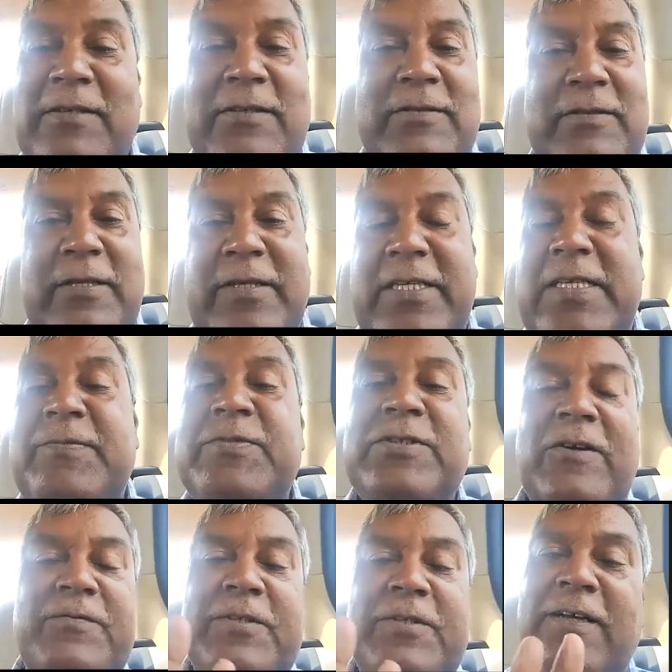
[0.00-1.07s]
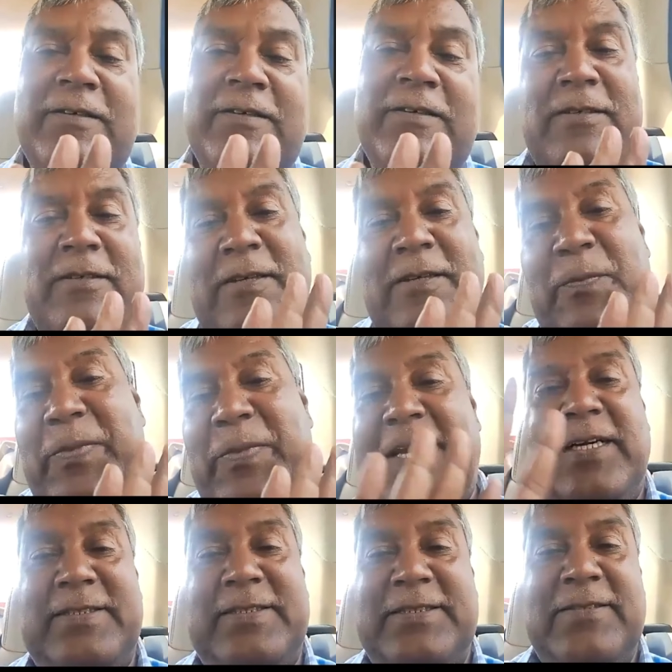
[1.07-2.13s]
the dreams of the
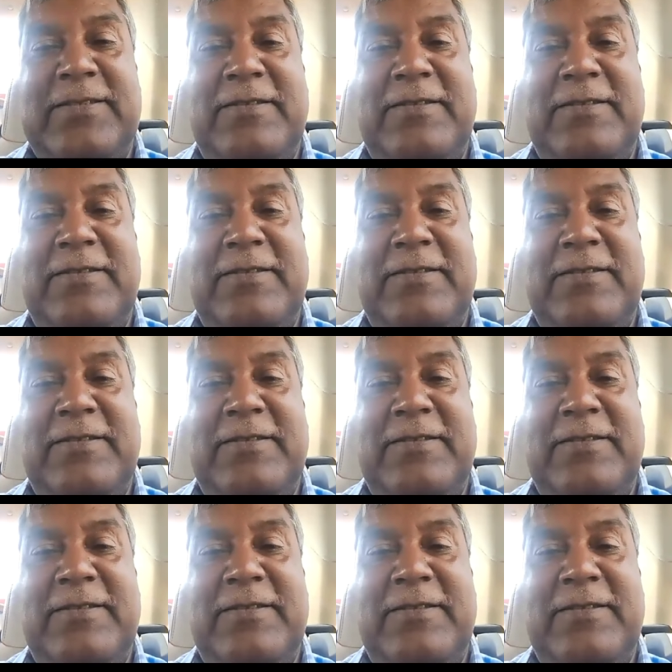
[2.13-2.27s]
parents.